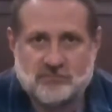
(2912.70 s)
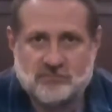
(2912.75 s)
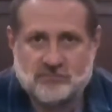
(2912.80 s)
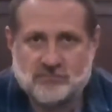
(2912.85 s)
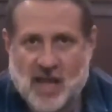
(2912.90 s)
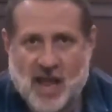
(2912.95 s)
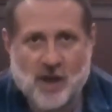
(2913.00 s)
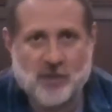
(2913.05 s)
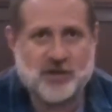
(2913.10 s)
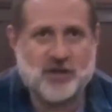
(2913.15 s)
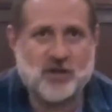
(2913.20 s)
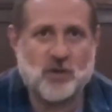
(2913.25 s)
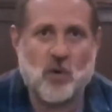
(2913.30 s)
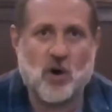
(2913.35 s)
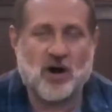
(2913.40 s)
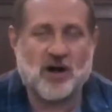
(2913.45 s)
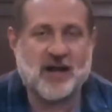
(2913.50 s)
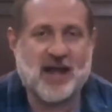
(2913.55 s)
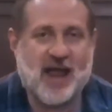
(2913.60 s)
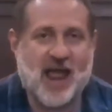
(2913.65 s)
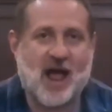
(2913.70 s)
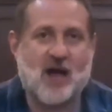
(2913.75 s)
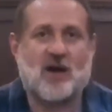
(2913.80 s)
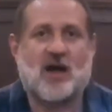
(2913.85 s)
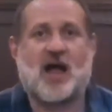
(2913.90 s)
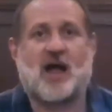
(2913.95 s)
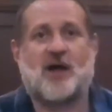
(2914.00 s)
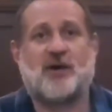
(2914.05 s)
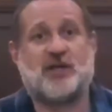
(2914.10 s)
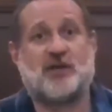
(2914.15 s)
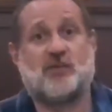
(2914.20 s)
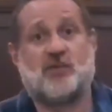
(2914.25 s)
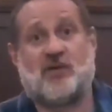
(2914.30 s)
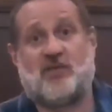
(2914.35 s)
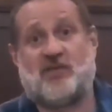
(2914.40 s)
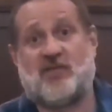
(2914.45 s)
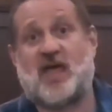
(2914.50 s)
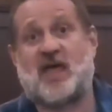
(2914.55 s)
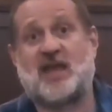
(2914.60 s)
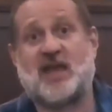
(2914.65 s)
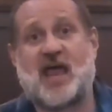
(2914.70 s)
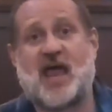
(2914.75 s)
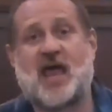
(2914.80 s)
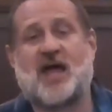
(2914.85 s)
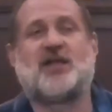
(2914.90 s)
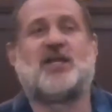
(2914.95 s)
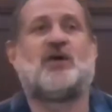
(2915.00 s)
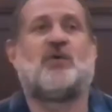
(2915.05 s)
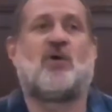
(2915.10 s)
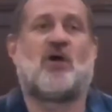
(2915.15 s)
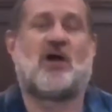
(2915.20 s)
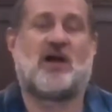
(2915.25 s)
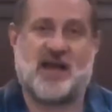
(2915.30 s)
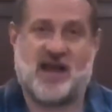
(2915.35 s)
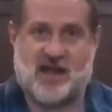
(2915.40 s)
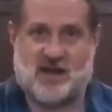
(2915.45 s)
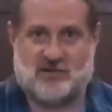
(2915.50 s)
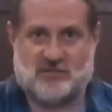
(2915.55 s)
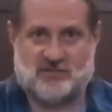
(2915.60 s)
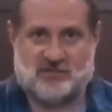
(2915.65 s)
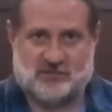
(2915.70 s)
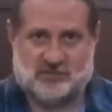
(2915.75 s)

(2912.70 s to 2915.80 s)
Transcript: how you are now, how you were then, how you are now,